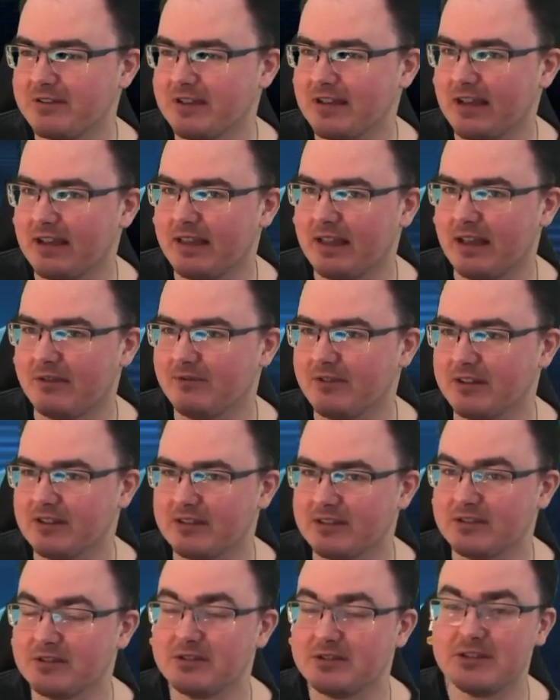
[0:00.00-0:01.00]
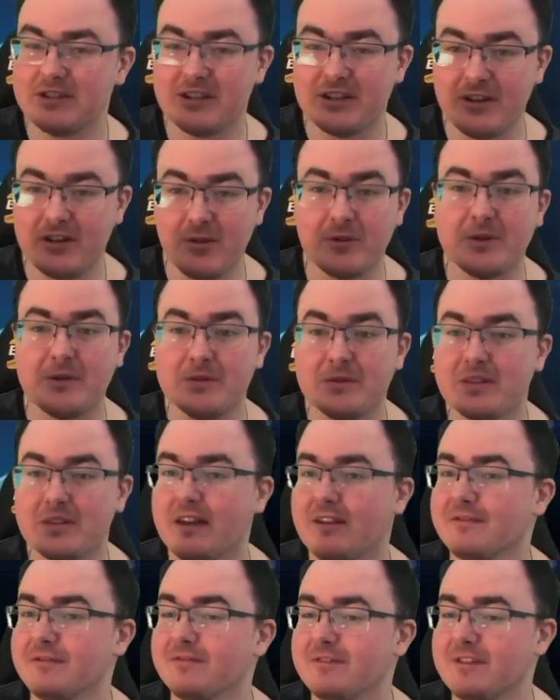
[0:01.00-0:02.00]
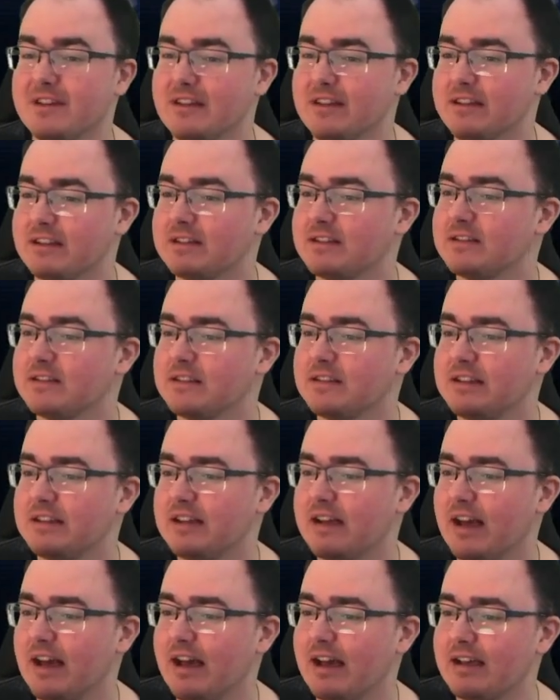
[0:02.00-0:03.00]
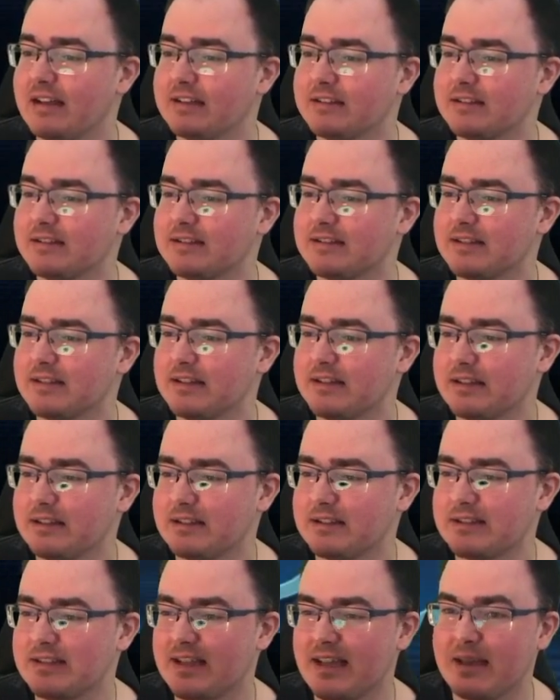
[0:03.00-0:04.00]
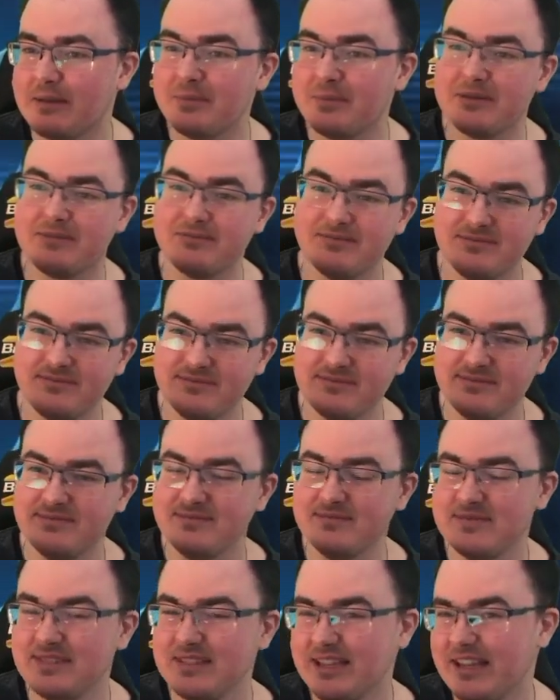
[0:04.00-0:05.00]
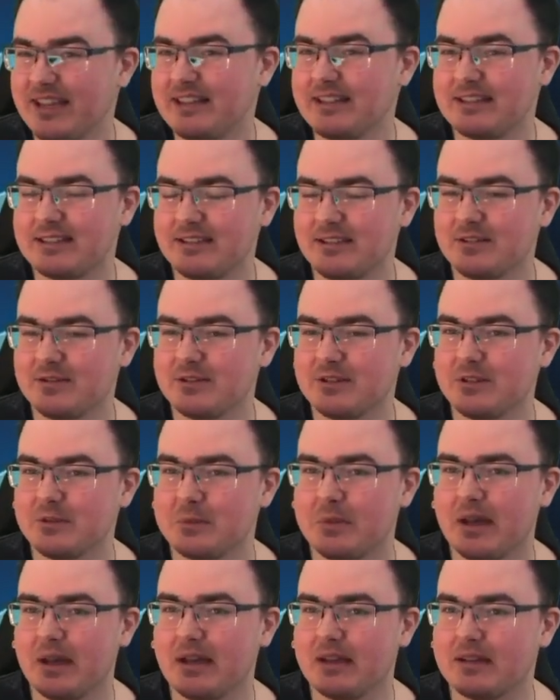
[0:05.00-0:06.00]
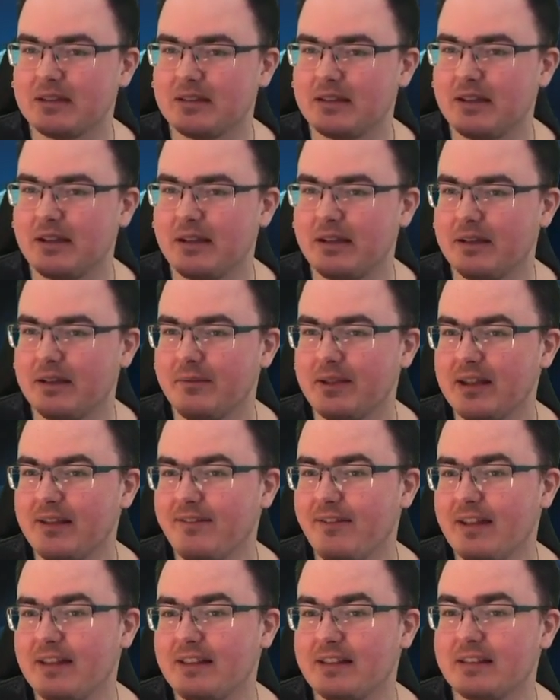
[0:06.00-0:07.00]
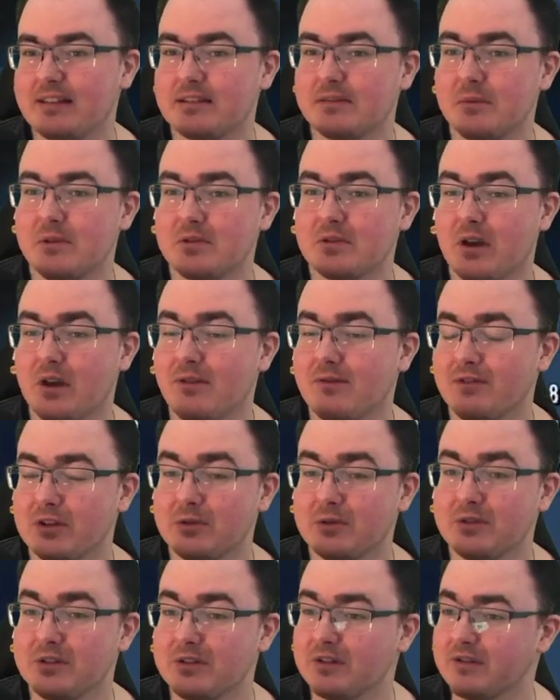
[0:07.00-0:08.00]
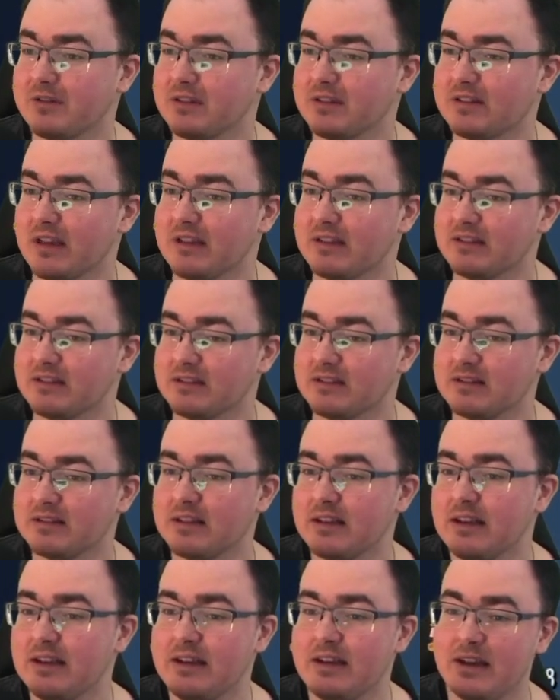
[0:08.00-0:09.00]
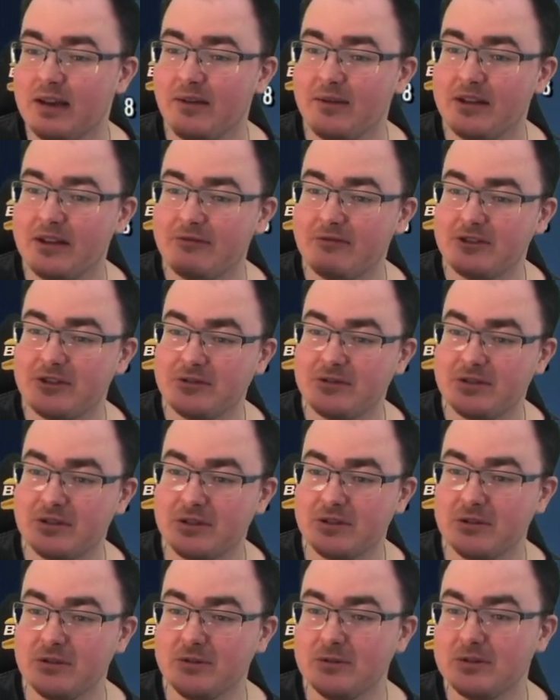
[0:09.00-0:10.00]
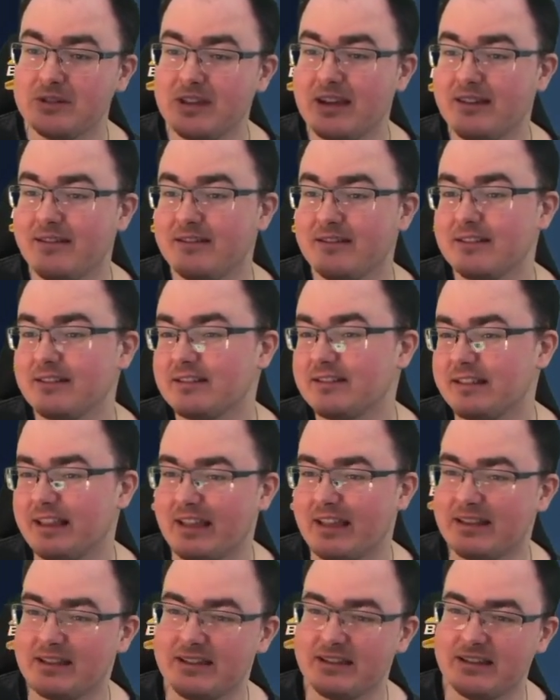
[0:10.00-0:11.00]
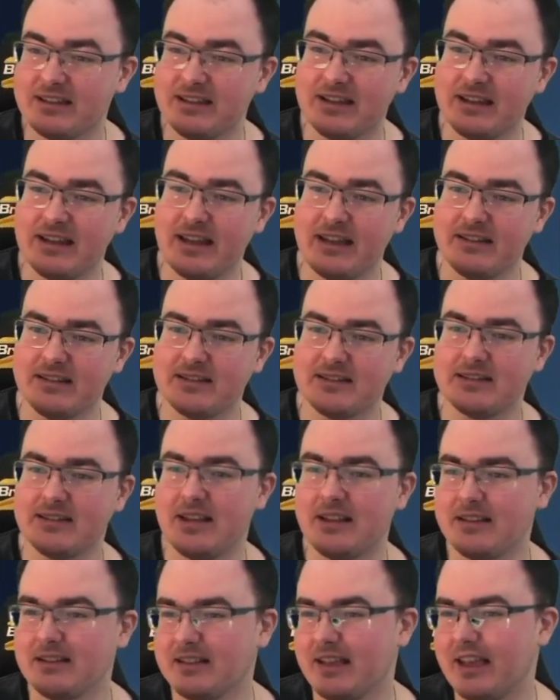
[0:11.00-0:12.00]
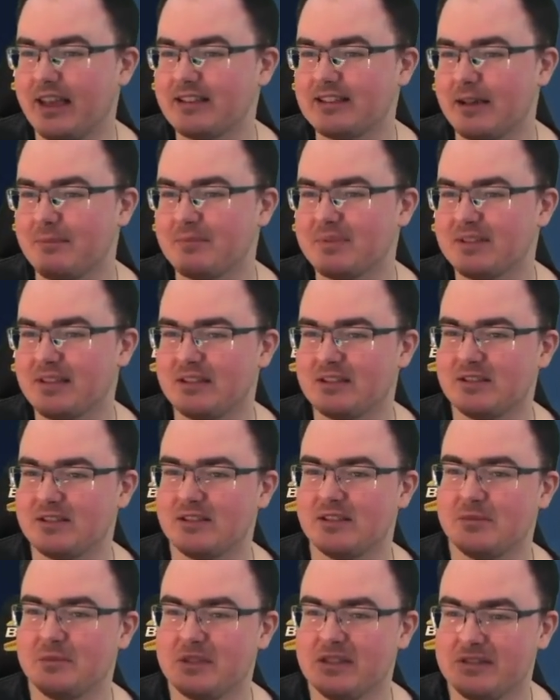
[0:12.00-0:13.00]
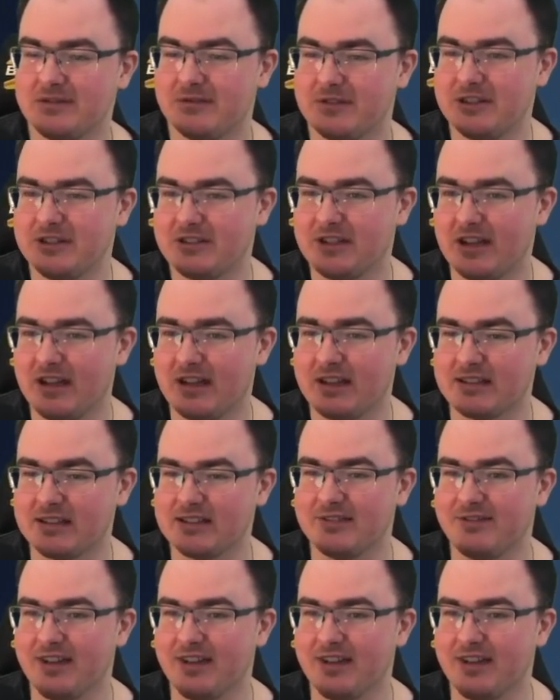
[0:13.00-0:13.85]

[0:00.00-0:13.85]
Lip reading: to get that really because you can only use that on Phoenix. And Zeb, again, it's not too bad. I mean, if anything, it's the most convoluted of the Zetas. I mean, it reduces the cooldown and then you gain 10% turn meter for each active